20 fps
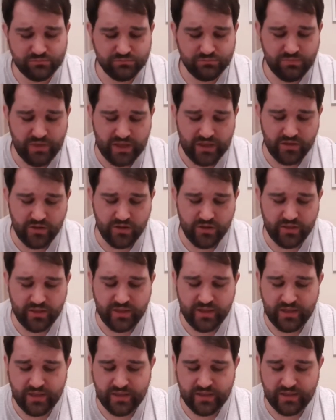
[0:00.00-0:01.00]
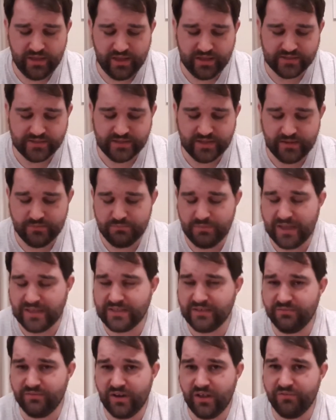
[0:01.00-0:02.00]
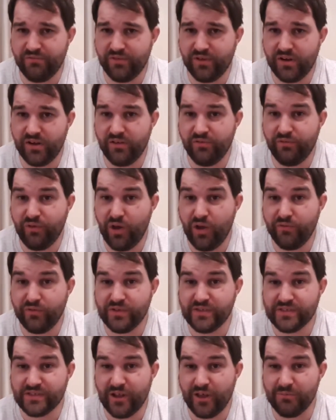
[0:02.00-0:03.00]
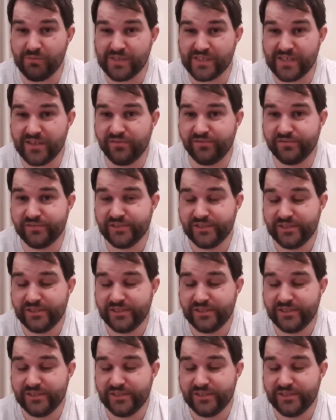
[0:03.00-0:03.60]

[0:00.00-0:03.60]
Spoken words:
Main guy there has a massive love of Leviathans like myself.